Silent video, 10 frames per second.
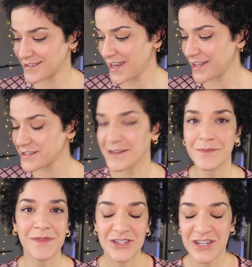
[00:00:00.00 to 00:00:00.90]

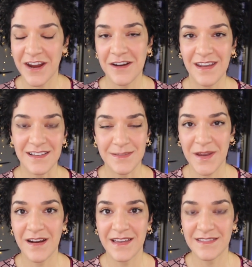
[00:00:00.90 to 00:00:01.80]
tandem shared
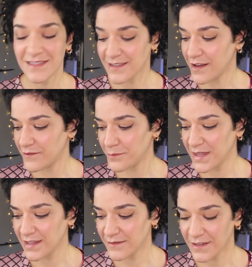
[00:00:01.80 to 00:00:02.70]
experience of
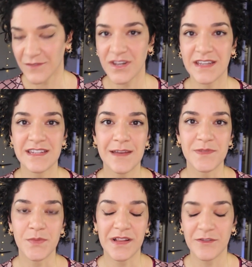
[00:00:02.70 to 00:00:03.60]
me giving you
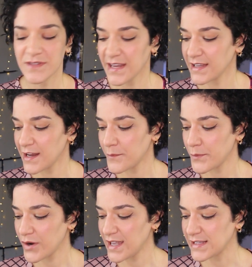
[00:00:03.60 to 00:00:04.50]
tips while I was taking out my
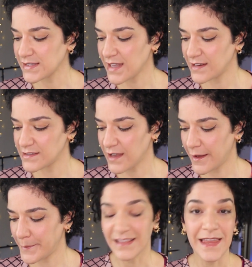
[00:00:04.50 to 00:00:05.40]
braids. And
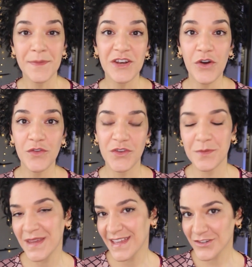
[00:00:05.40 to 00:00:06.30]
let me know if you'd
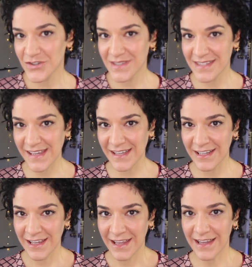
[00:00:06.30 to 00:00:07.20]
be interested
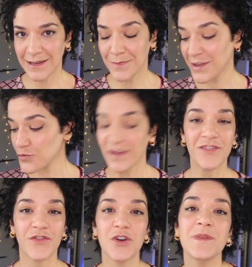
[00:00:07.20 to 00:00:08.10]
in me
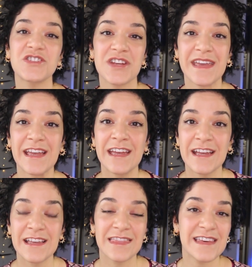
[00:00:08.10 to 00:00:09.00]
refurbishing
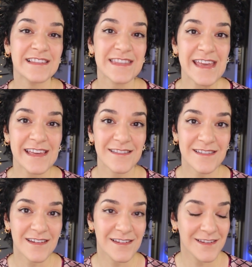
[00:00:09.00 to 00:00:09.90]
these things
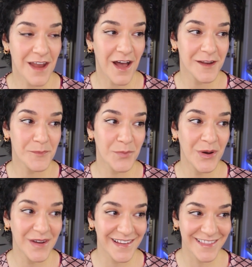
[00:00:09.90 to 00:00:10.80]
and not
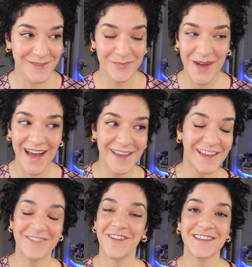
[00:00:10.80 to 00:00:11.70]
putting my
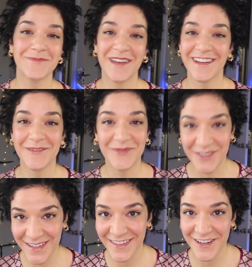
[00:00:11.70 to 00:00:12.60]
investment
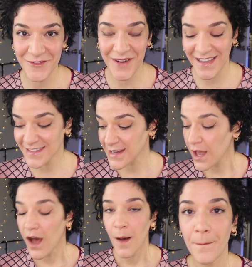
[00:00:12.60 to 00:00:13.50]
completely to waste
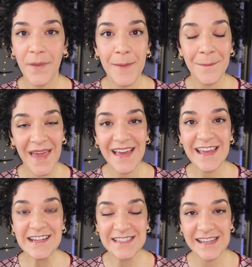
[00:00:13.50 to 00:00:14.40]
by
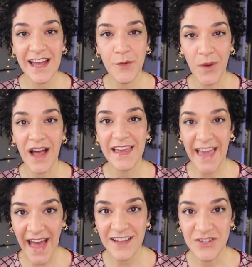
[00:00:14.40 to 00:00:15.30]
making DIY
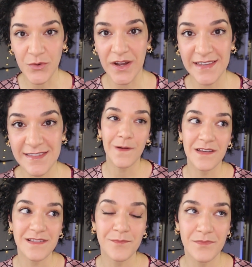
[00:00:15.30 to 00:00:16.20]
cat toys,
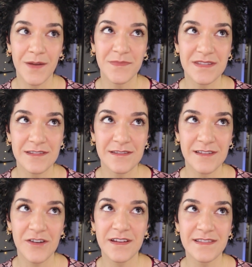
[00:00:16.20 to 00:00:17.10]
because I'm
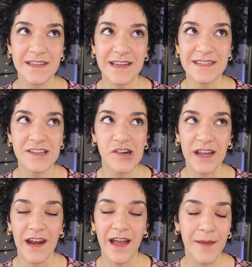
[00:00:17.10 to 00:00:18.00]
seriously considering
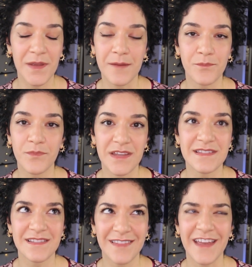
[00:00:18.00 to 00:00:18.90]
it. I mean,
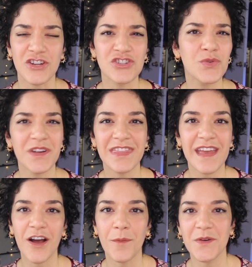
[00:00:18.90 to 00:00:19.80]
it's like a sure
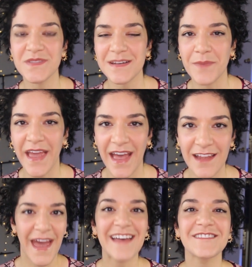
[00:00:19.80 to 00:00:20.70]
thing almost in my
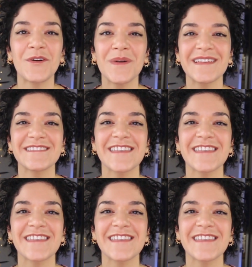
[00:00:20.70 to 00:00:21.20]
head. As always,